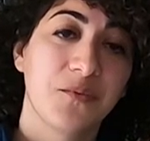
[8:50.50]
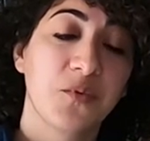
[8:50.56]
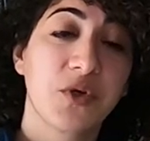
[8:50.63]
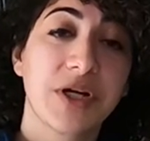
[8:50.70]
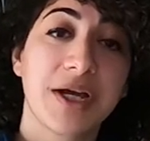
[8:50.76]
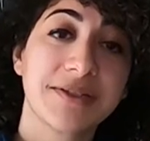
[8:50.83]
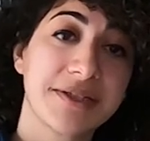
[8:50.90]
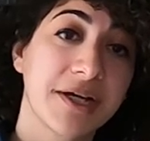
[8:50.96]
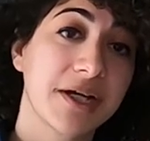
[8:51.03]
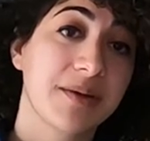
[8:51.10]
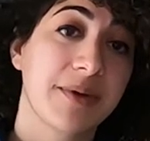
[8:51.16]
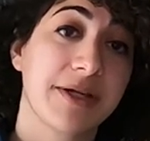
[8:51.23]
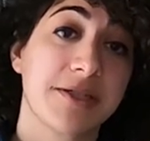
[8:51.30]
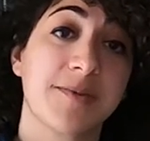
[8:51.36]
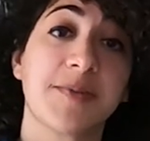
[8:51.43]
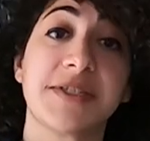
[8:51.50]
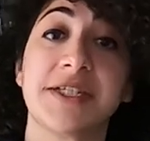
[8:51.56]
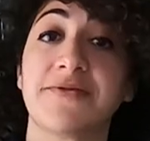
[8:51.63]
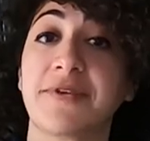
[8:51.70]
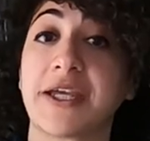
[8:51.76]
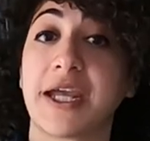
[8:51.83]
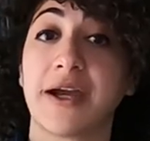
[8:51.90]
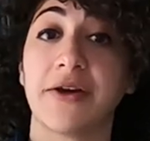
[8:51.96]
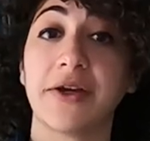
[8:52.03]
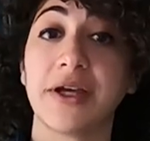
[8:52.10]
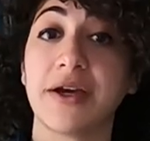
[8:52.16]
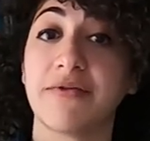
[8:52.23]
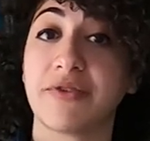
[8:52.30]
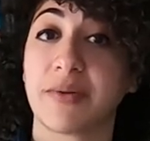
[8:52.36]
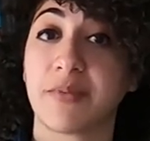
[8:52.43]
We're not talking about a specific
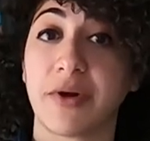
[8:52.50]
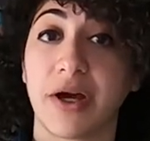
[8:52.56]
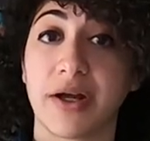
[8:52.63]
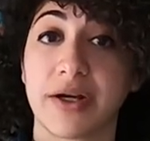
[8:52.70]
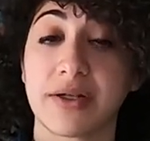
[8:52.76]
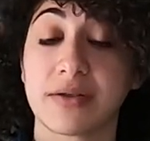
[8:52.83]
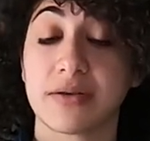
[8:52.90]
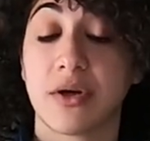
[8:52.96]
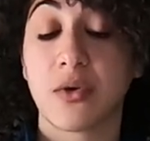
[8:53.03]
area of the product,